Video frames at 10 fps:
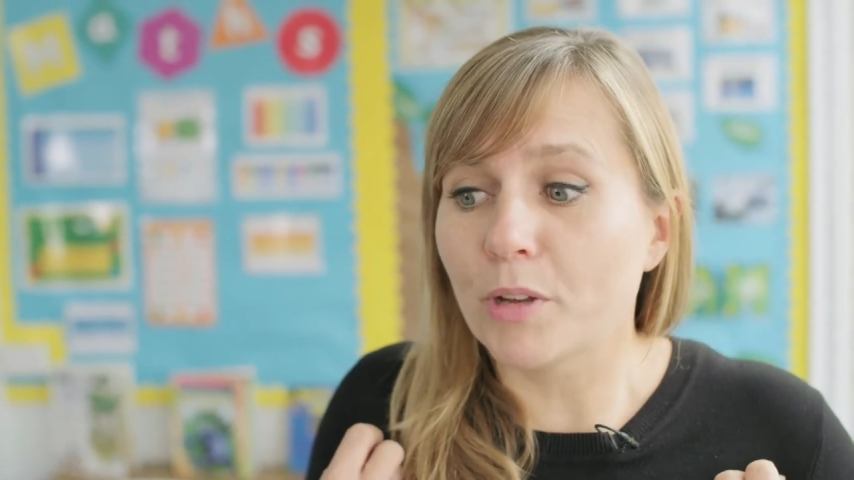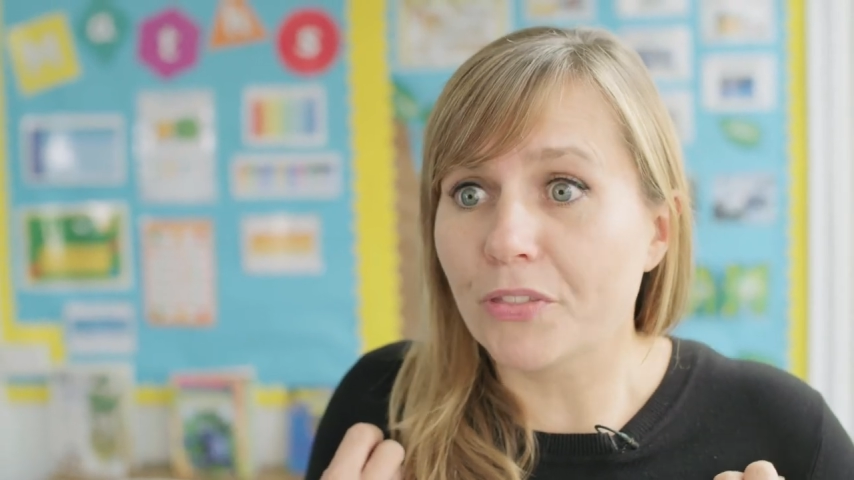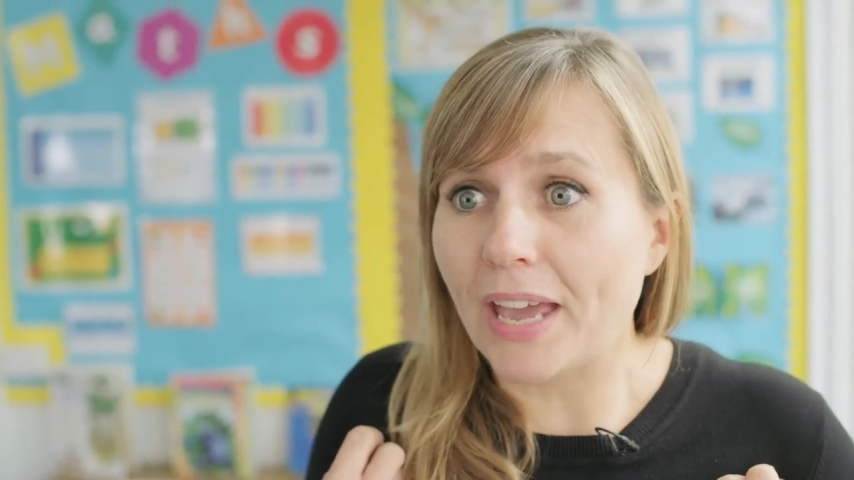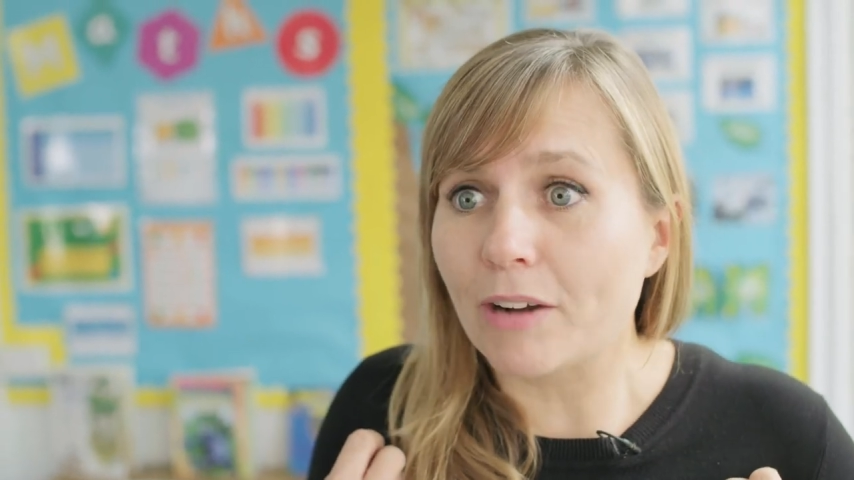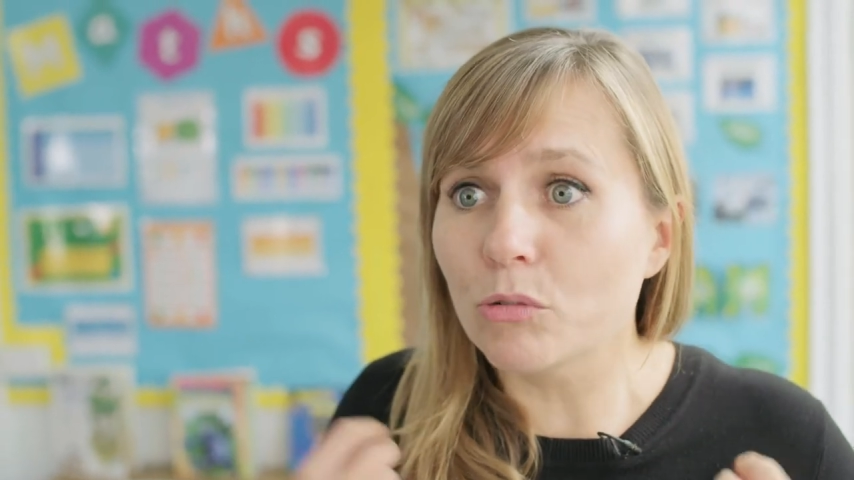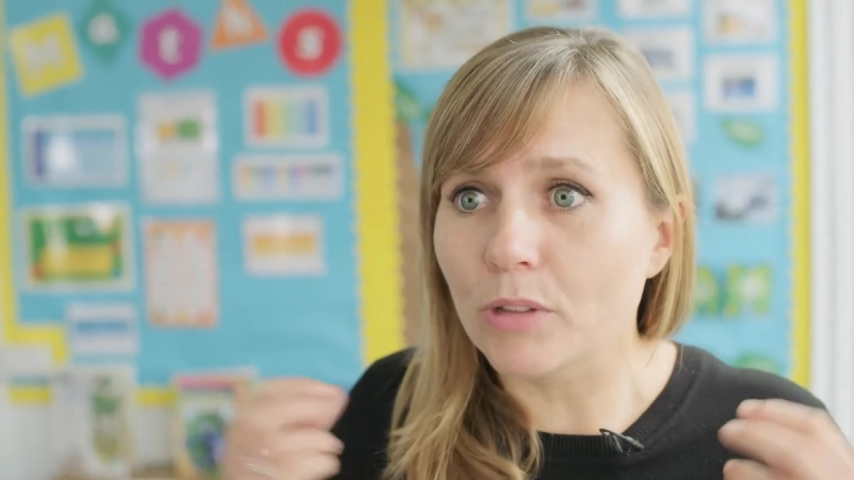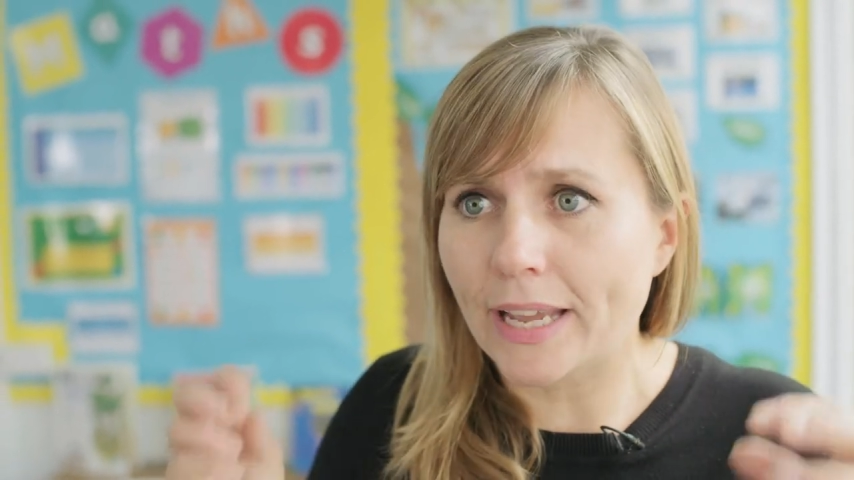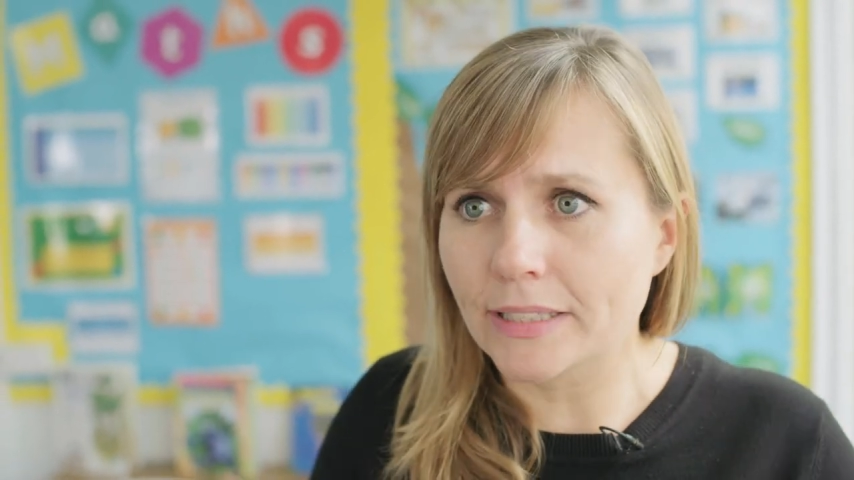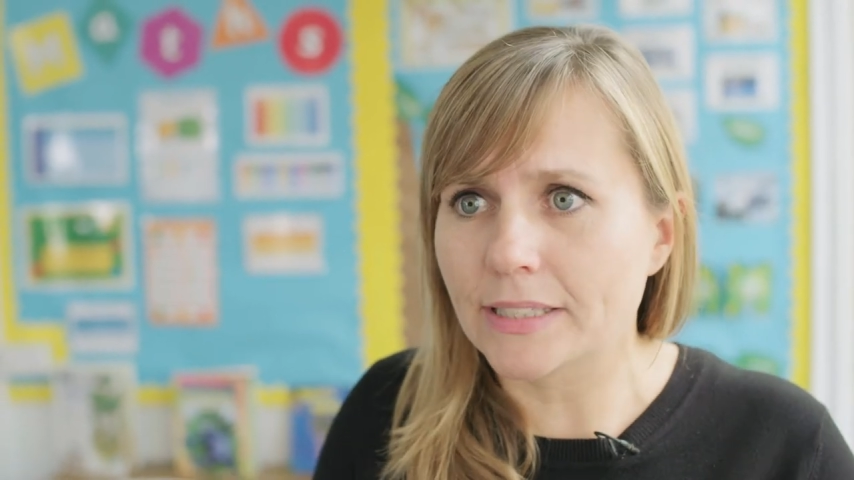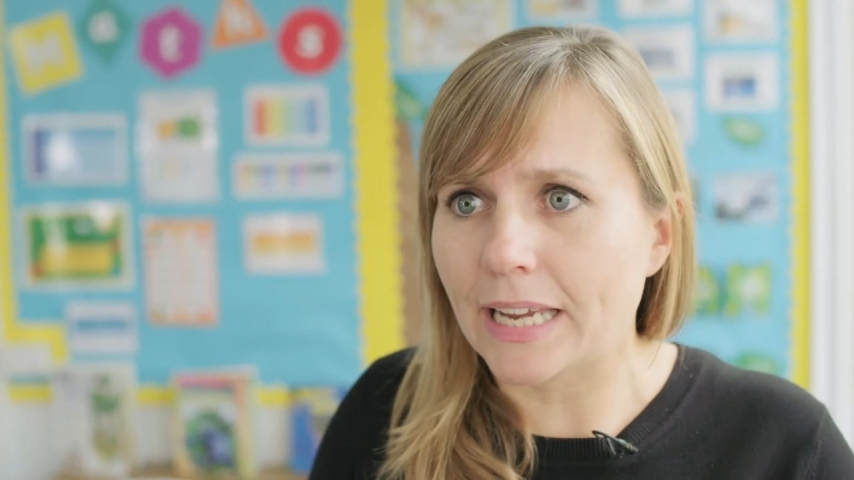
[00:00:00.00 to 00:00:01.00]
but they're all
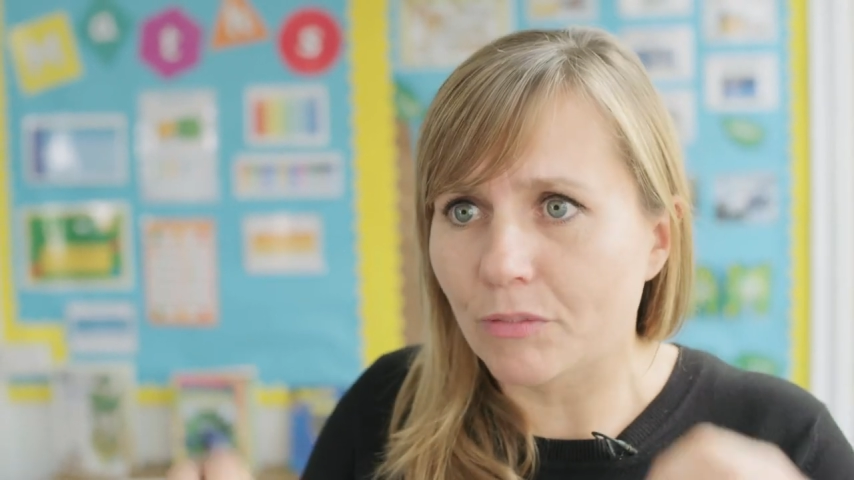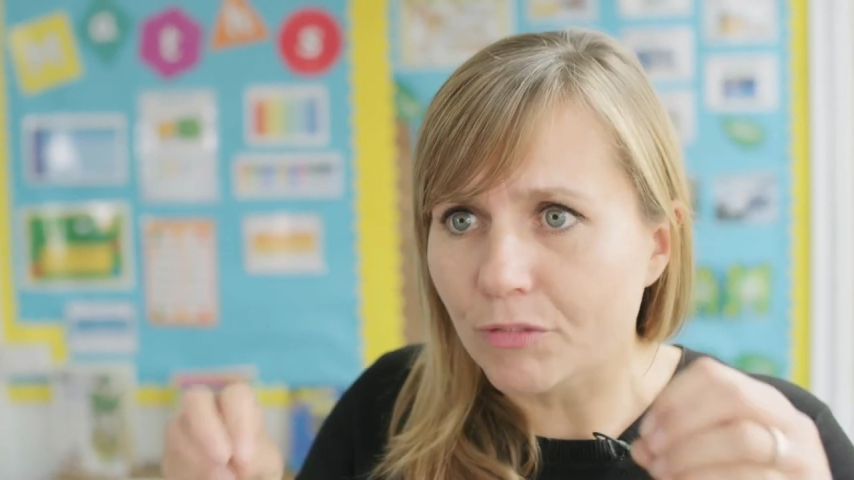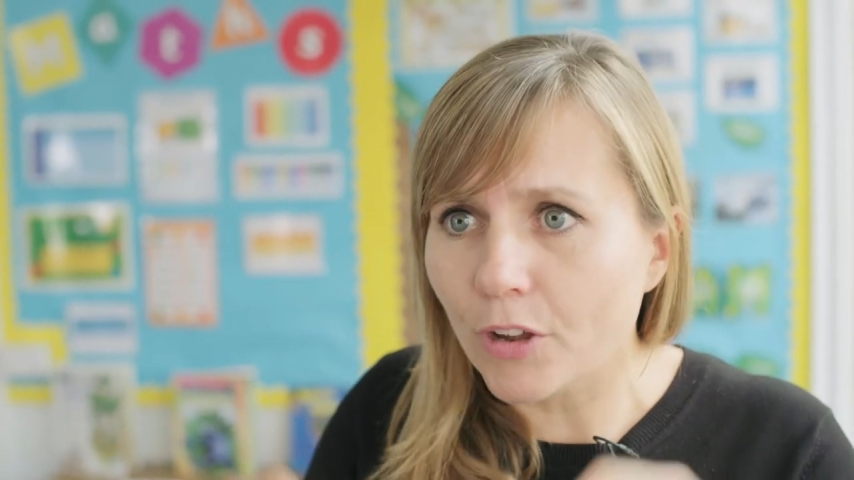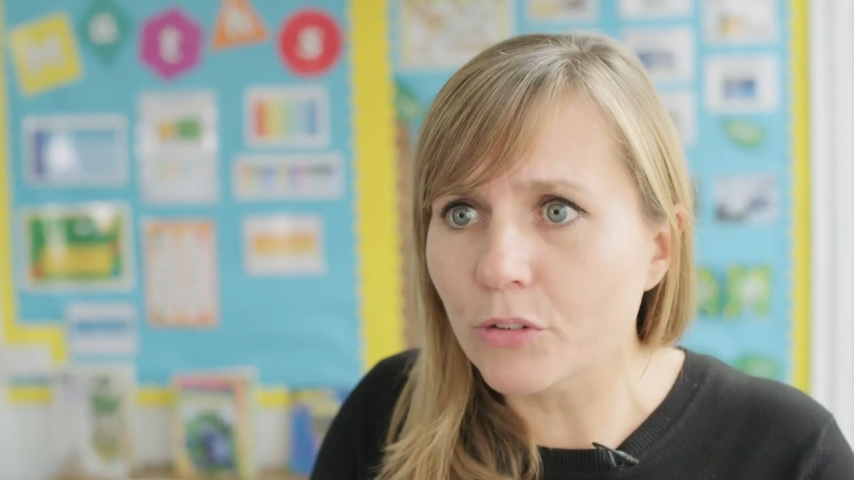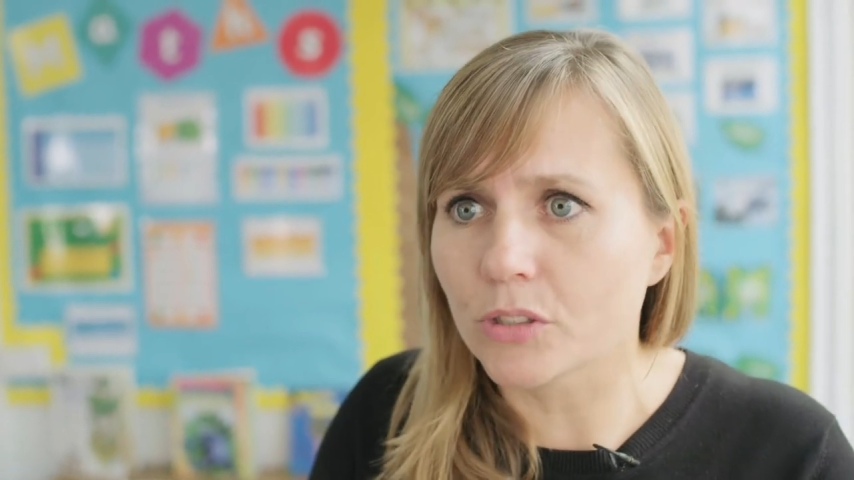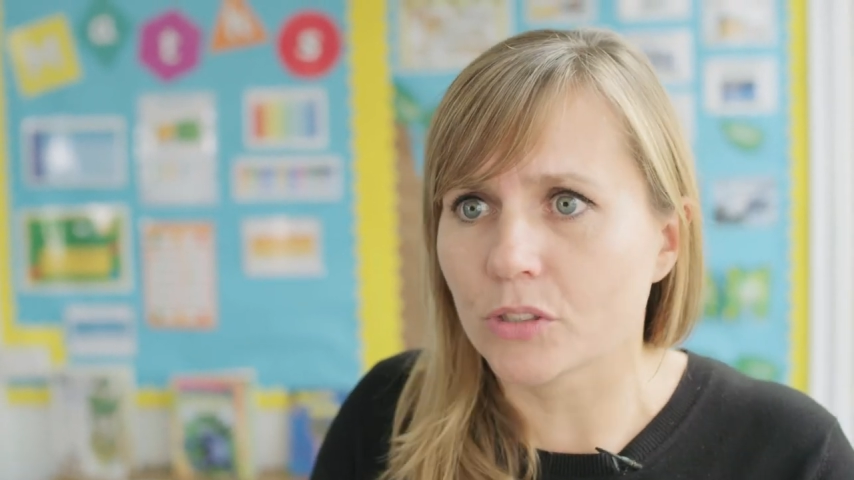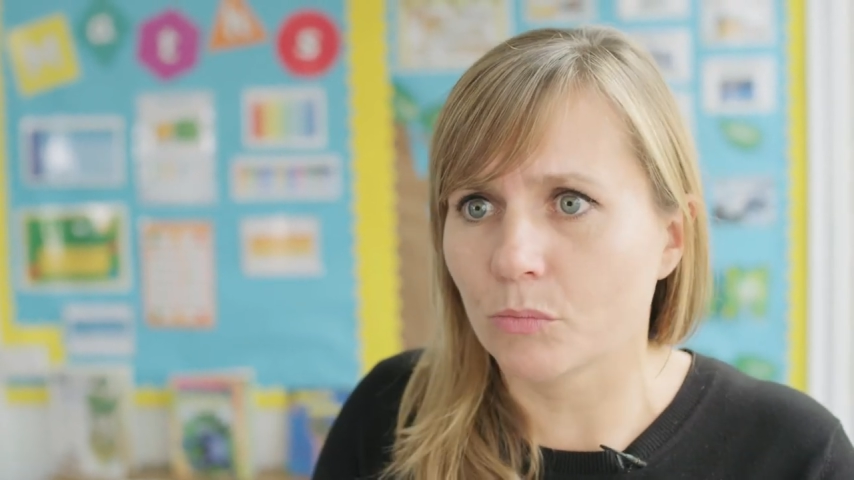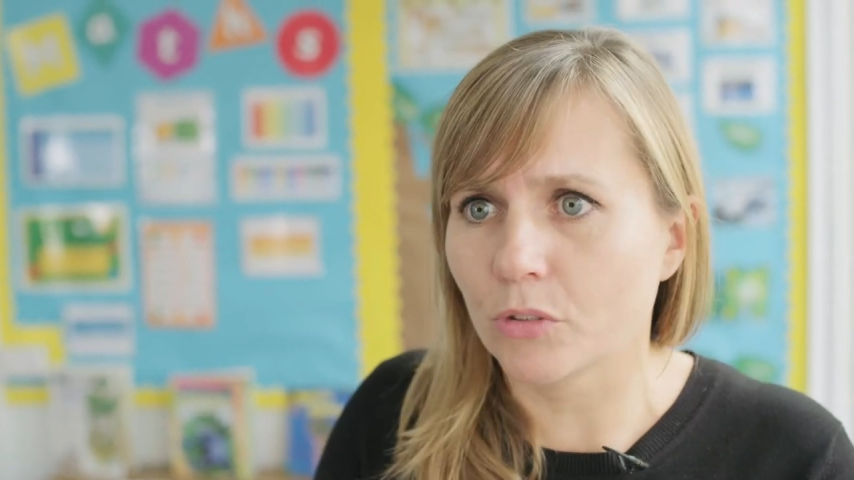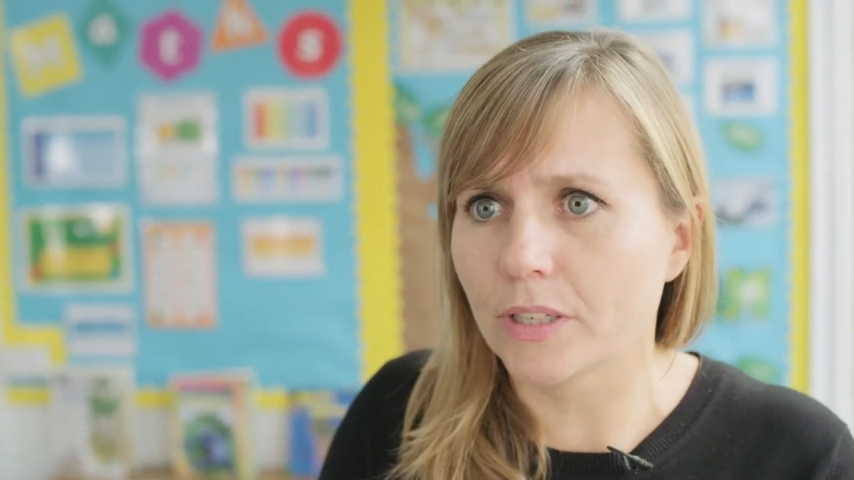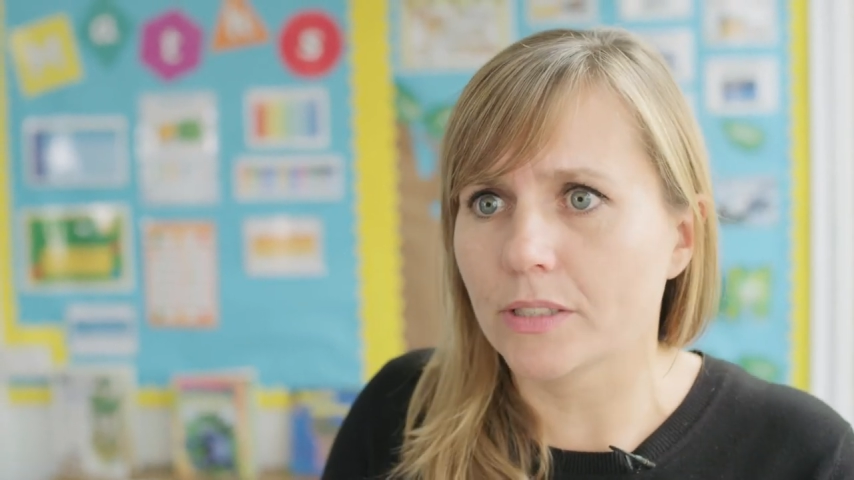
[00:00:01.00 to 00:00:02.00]
heads down focused
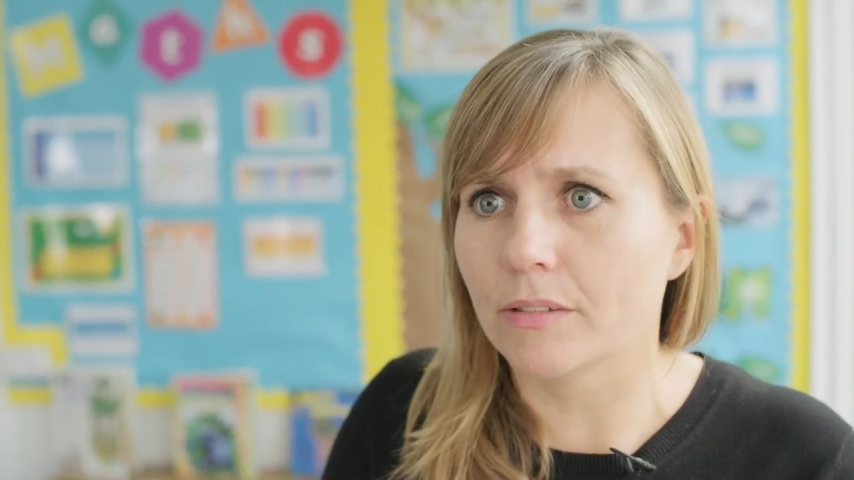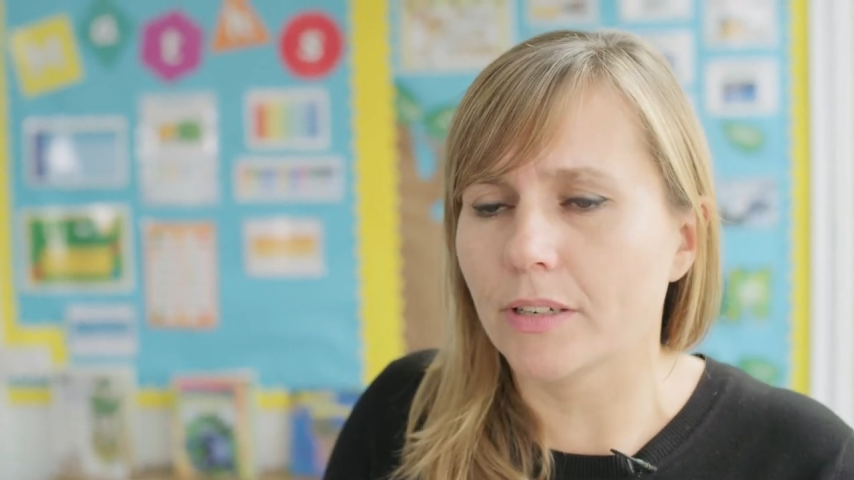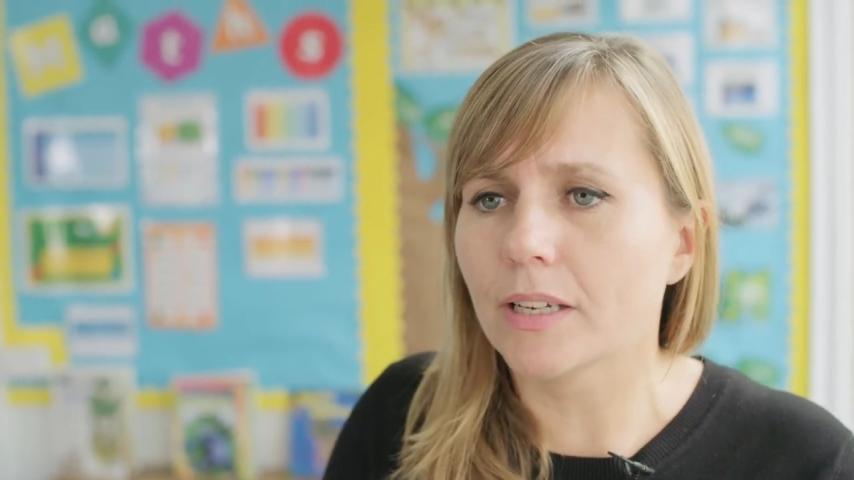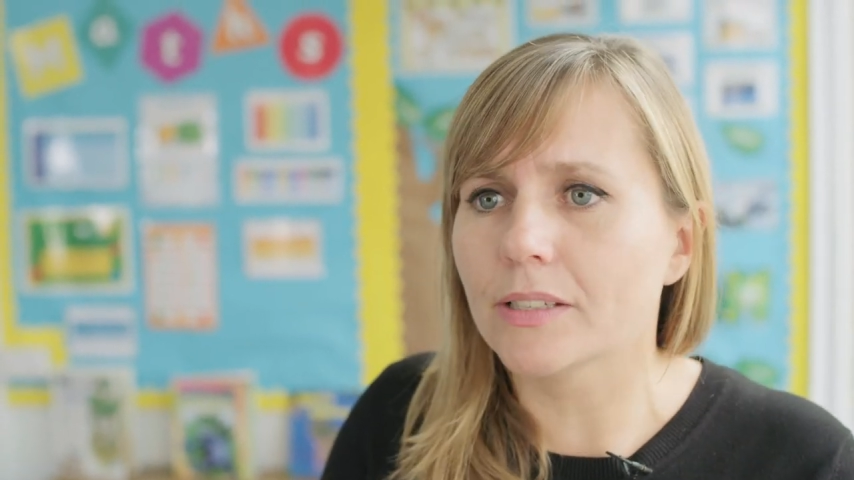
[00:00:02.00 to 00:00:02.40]
on what they're doing